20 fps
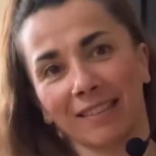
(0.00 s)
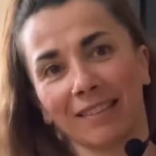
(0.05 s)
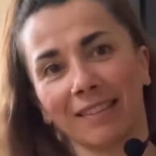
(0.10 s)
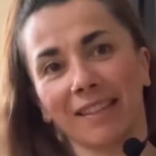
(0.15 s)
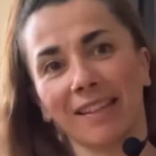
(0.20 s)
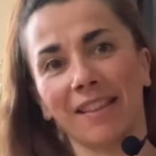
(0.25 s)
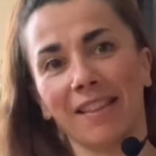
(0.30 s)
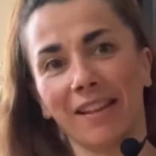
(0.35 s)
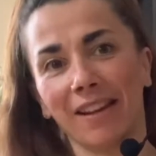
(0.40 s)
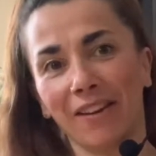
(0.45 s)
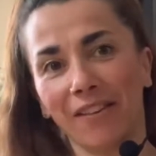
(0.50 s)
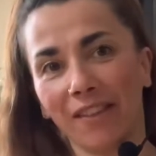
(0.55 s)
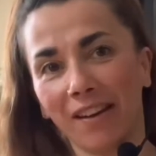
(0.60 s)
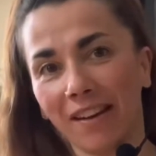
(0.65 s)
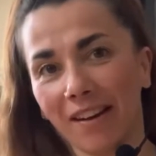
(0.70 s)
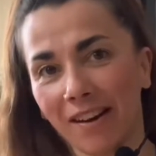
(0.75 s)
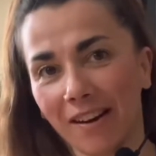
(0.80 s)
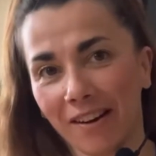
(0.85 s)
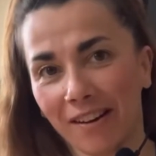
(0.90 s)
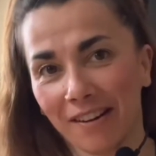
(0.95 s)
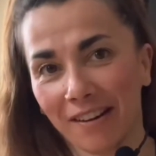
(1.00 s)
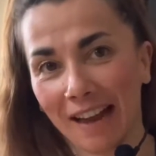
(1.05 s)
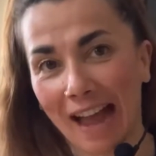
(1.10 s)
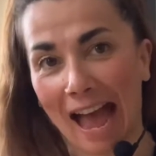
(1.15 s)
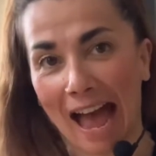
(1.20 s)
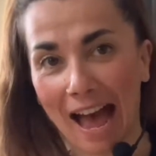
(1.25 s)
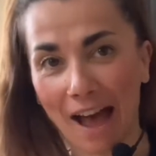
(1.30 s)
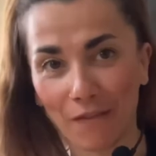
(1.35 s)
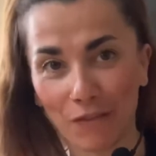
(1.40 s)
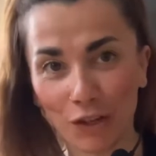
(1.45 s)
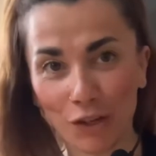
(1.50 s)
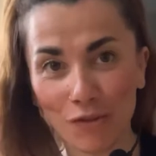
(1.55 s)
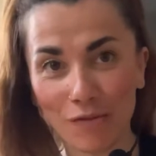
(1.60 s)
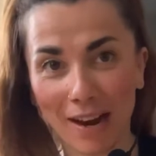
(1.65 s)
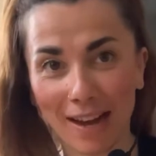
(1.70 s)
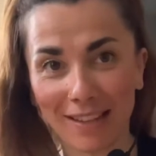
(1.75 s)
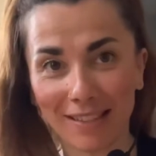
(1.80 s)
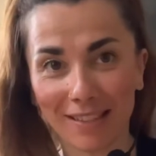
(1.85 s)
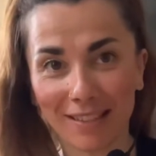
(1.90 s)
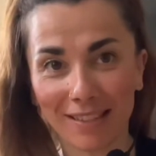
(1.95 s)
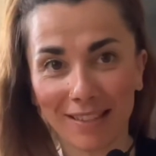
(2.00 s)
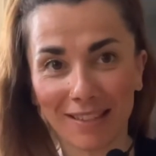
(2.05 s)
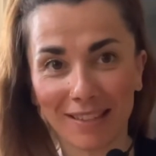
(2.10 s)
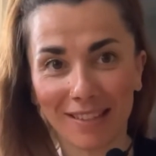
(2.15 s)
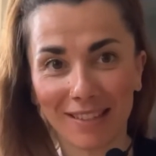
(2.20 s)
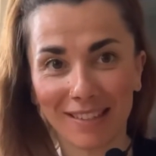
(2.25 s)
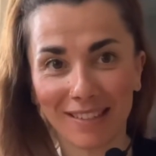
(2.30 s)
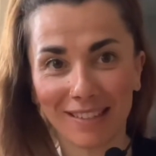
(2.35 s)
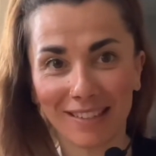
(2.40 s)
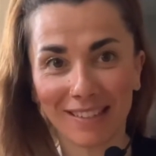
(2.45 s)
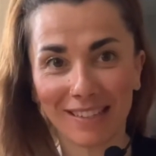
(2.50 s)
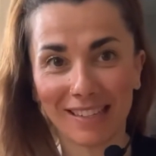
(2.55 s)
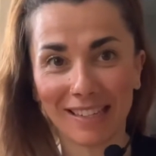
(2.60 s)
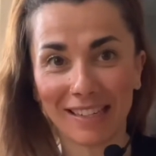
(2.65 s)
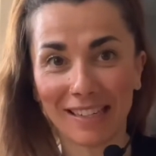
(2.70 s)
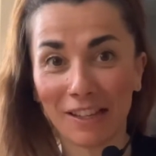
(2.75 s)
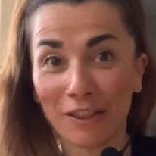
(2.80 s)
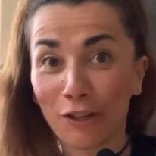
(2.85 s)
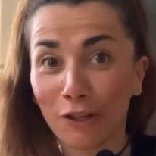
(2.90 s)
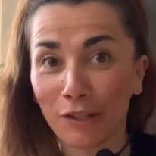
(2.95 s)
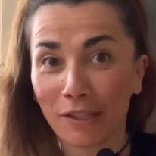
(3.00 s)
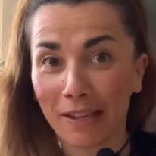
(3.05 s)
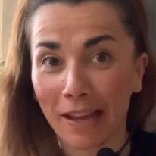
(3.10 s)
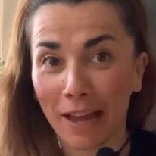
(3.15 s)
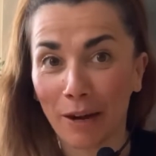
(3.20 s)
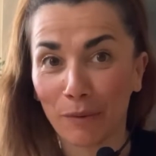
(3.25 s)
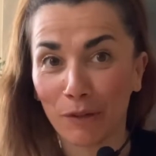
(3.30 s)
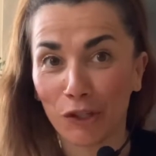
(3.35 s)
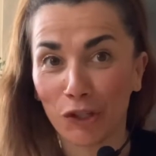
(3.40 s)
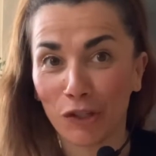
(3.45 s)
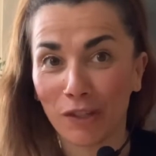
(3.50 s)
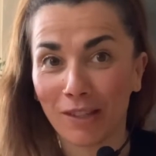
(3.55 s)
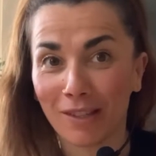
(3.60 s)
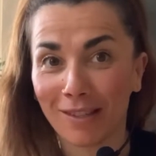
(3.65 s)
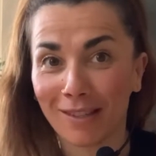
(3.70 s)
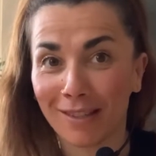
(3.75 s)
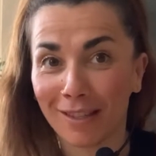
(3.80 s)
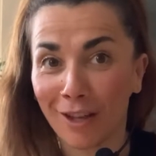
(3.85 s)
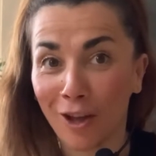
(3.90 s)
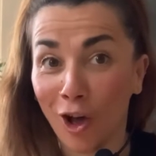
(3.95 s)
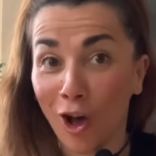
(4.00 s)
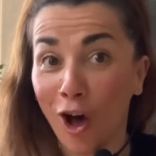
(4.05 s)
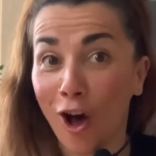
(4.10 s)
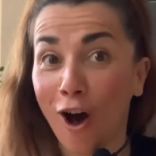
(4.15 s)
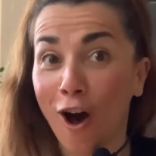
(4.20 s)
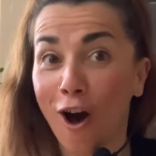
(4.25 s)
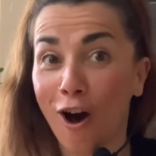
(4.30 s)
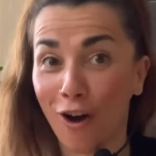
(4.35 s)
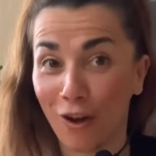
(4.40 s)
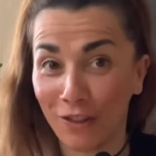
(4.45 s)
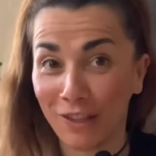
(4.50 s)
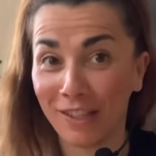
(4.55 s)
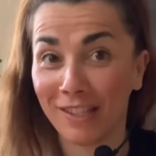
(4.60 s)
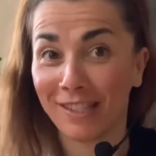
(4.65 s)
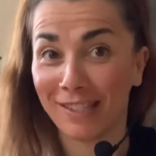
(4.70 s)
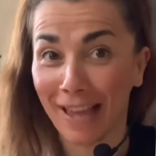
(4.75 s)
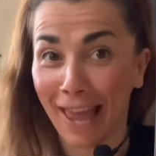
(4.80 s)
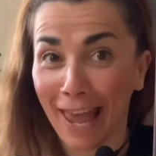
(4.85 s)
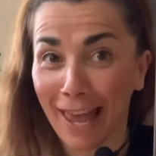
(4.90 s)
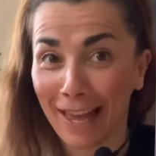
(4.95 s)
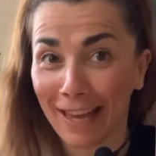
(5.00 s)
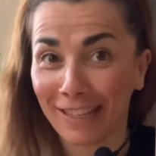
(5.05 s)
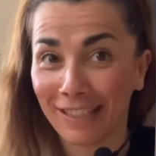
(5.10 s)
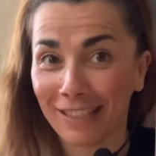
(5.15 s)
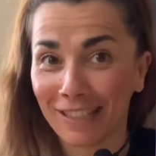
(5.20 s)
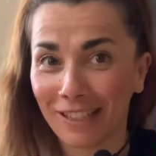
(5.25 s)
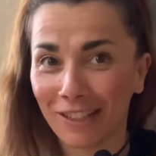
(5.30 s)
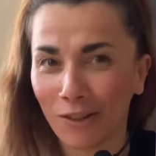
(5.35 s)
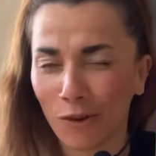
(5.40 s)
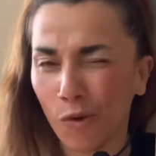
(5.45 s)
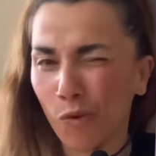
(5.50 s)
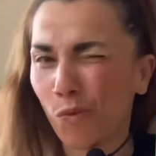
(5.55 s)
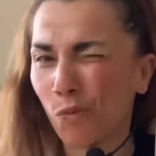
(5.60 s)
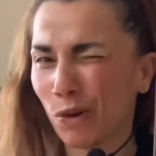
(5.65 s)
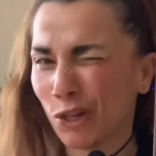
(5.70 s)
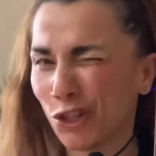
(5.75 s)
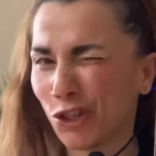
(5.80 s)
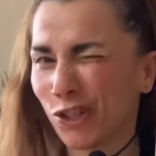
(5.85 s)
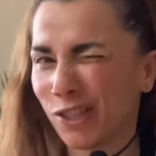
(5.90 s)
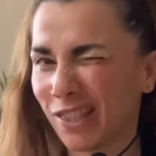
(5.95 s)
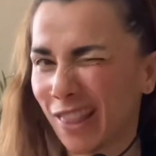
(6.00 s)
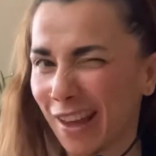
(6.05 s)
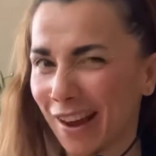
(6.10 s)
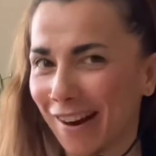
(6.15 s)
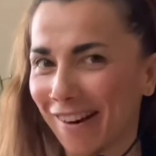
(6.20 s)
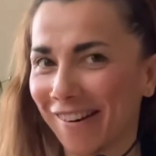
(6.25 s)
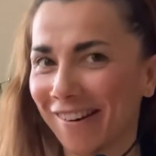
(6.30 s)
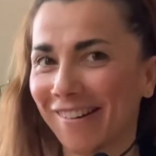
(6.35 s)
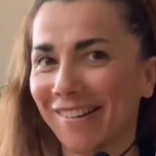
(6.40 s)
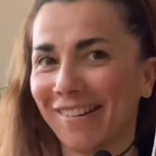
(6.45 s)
And there they are, having a rest, eating their sandwiches on the sand, which is there.